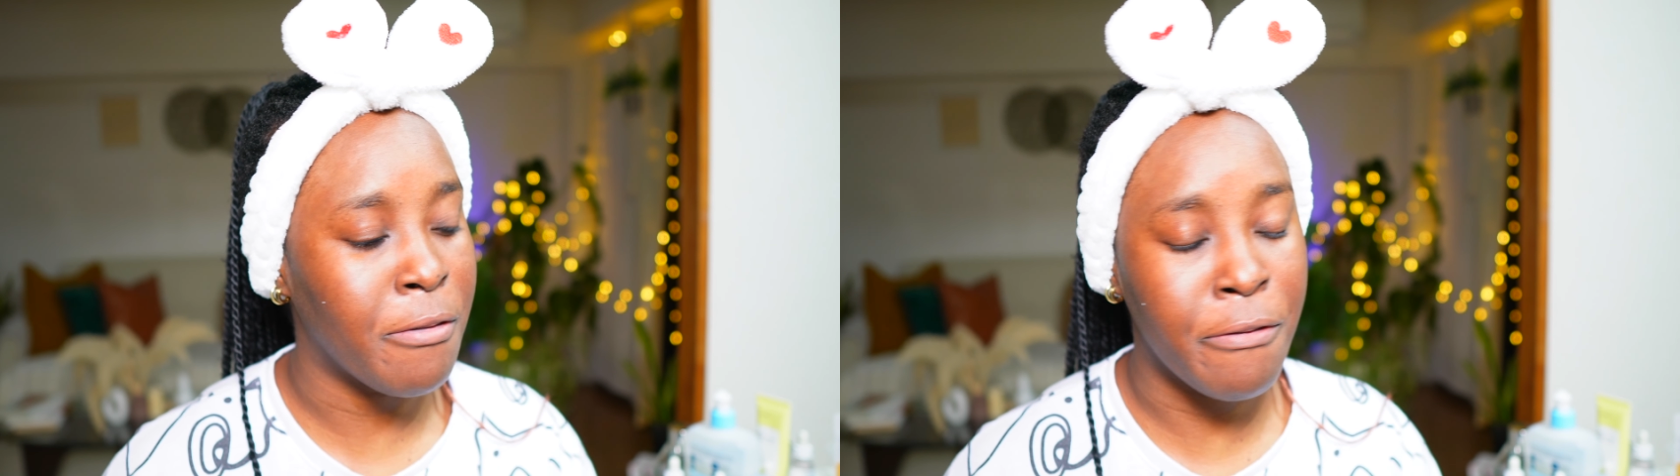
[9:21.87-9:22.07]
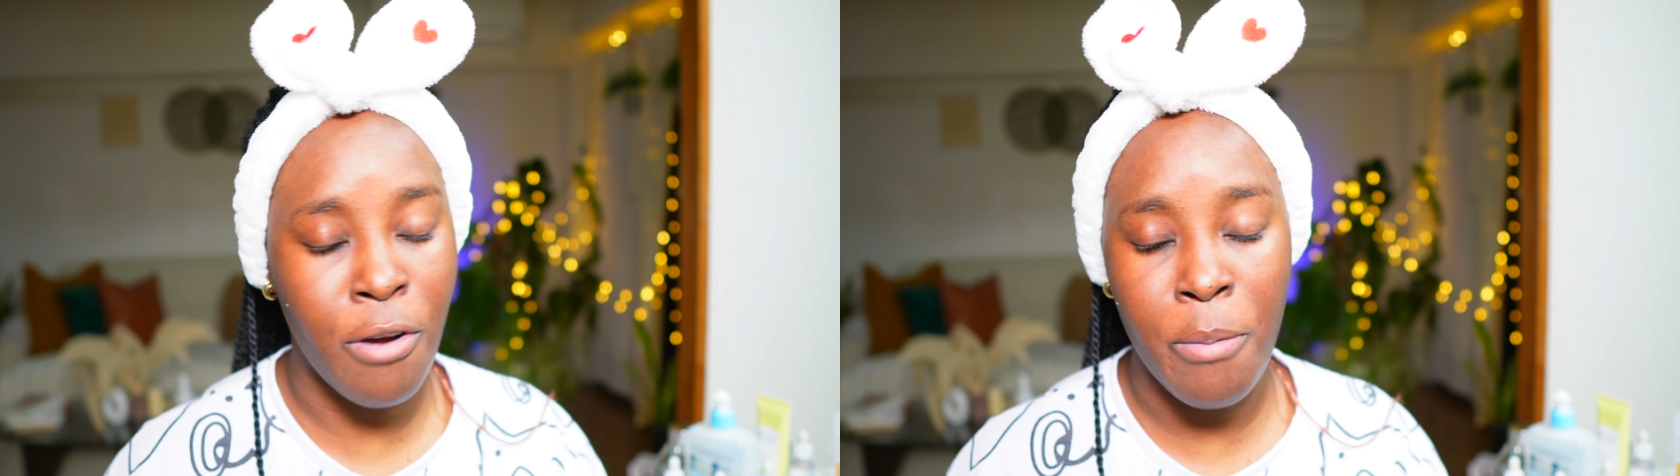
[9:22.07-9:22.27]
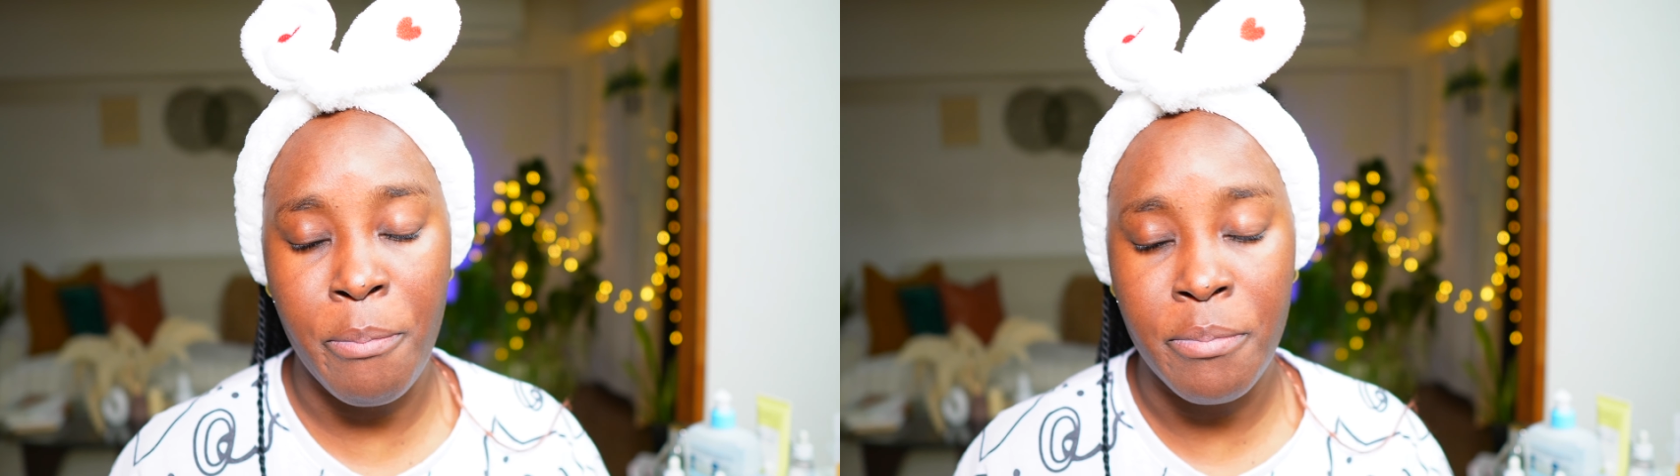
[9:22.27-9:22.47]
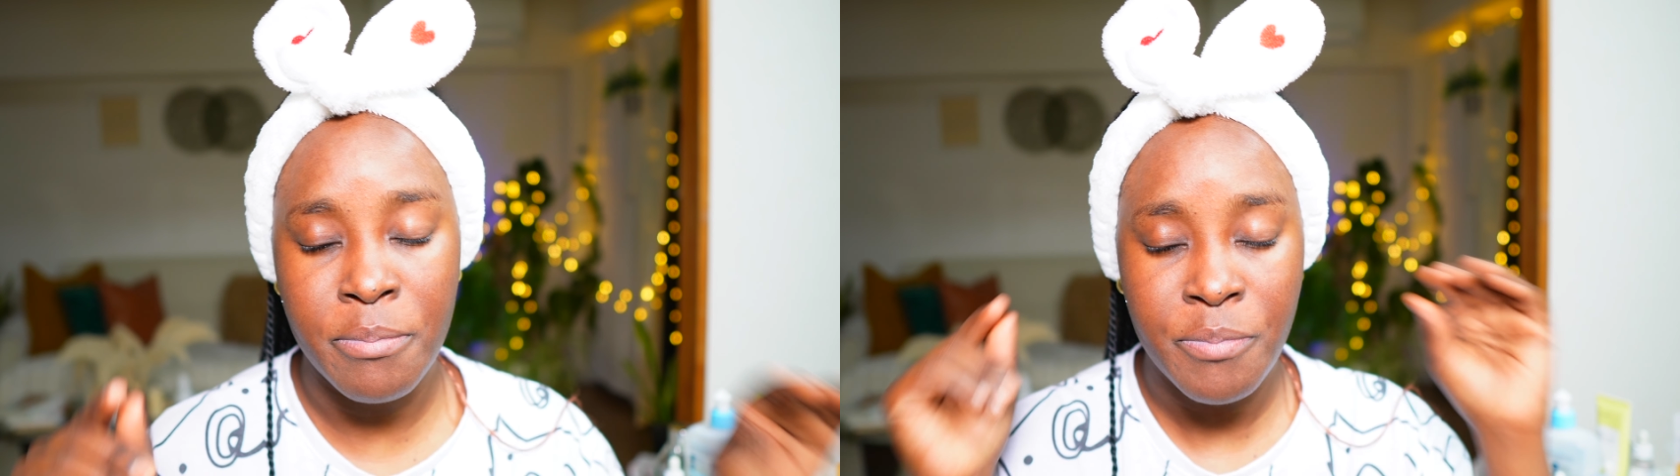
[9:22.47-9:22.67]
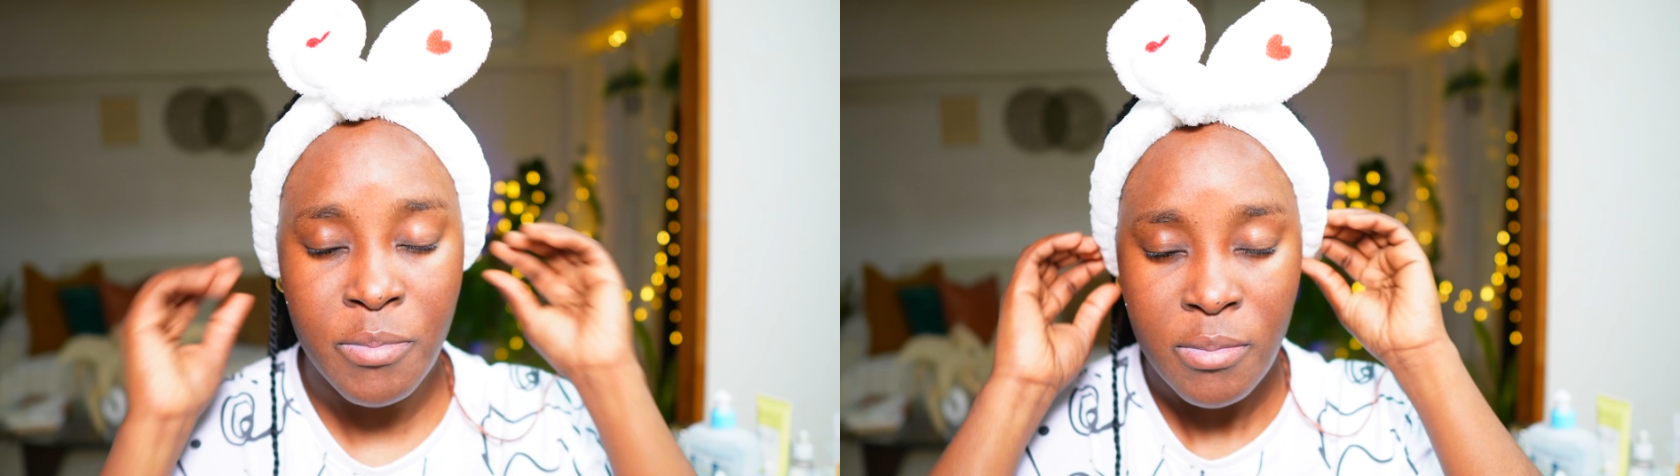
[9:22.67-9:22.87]
from
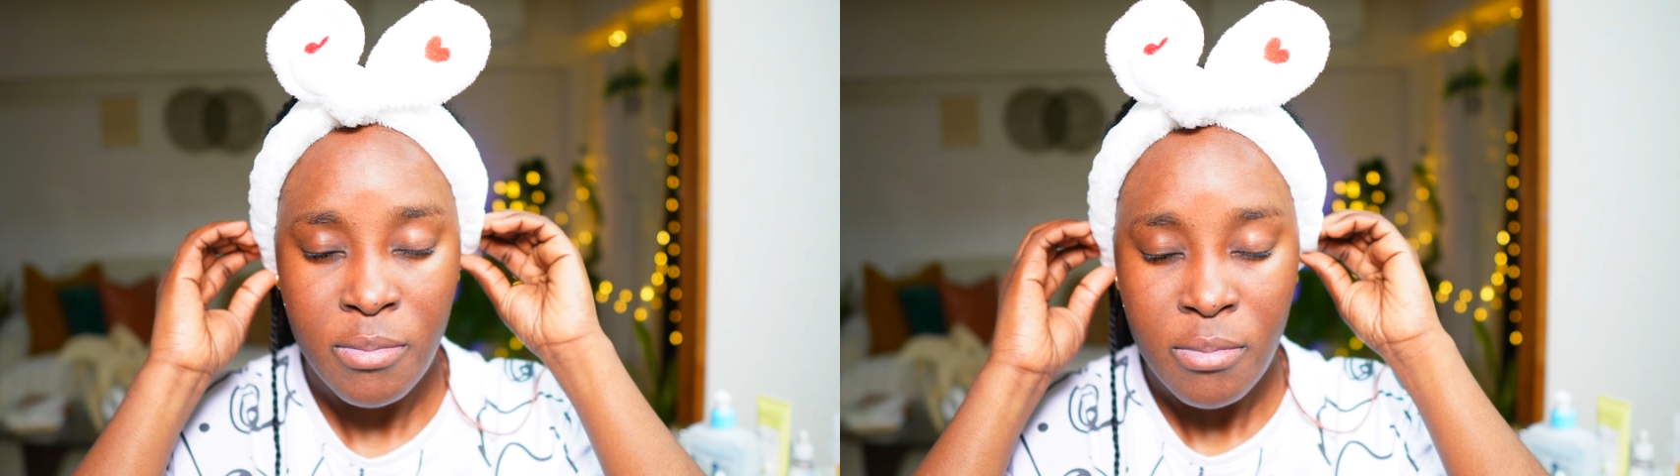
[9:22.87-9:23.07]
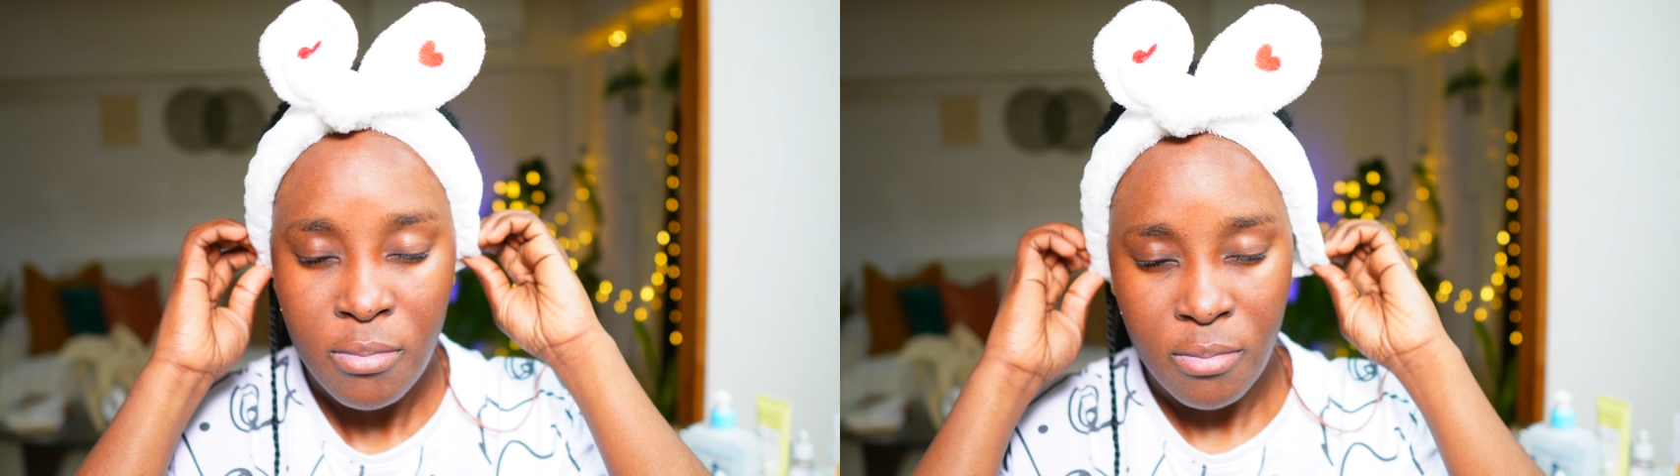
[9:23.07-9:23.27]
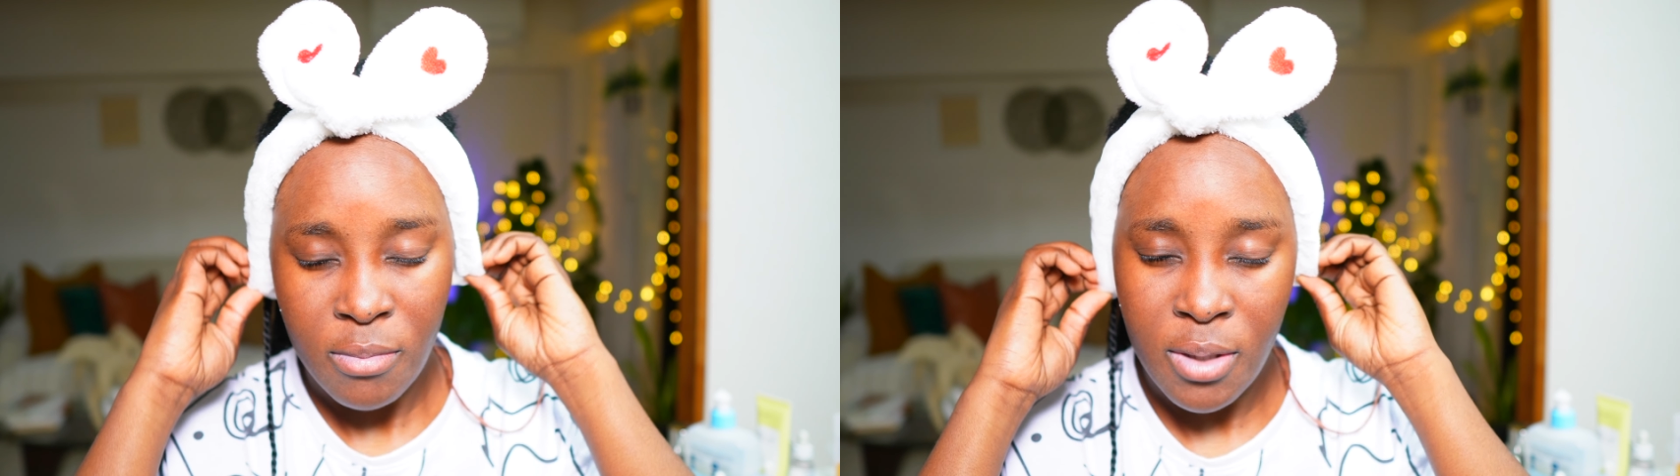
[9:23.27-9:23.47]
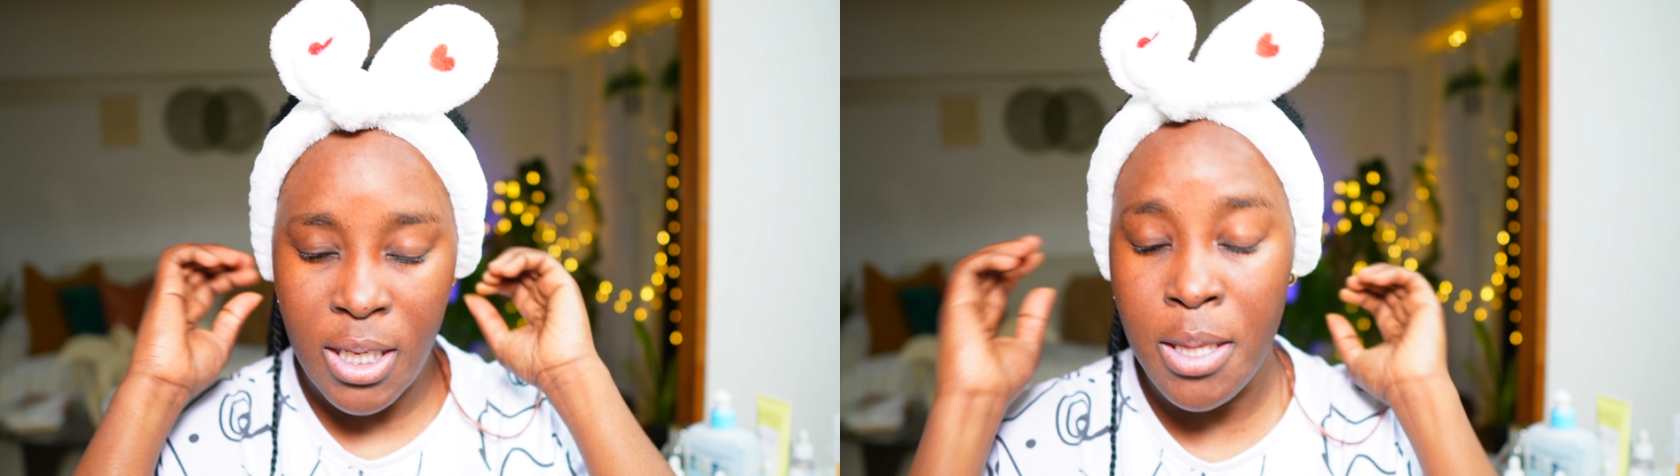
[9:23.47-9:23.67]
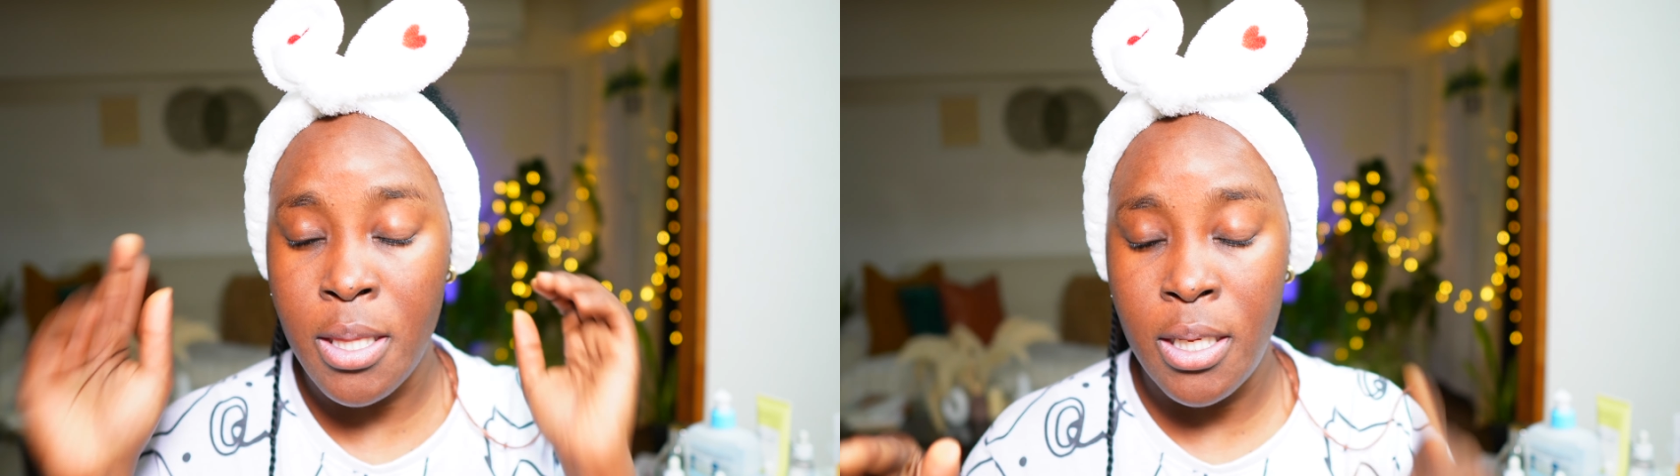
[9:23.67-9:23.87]

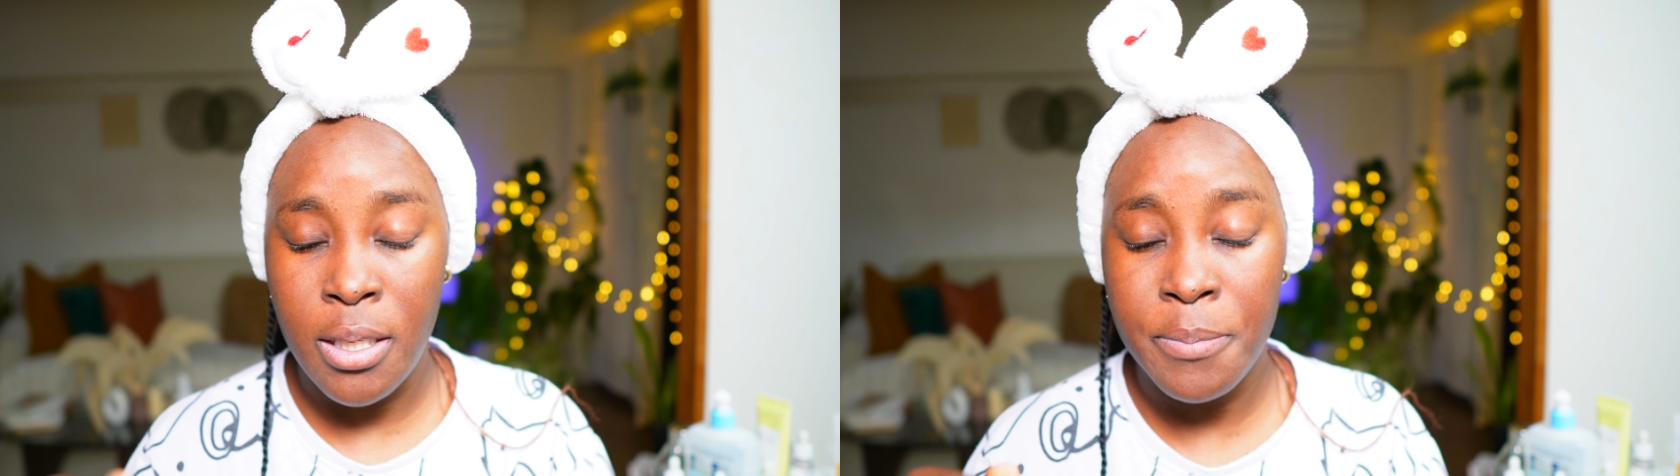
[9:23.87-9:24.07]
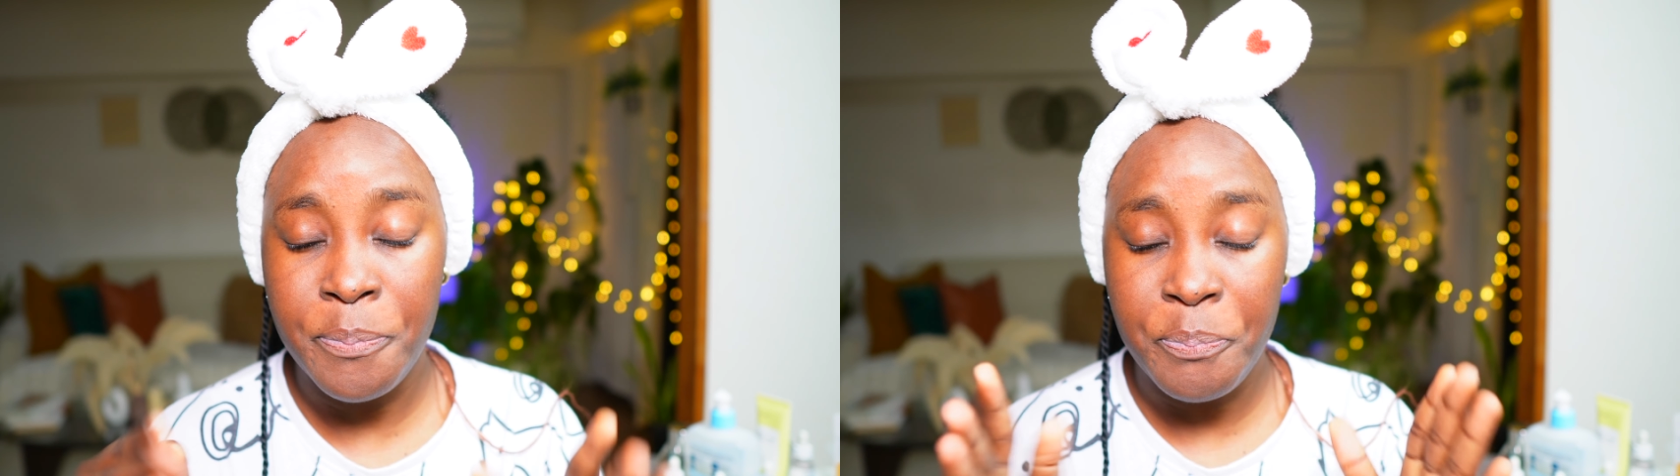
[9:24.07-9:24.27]
in the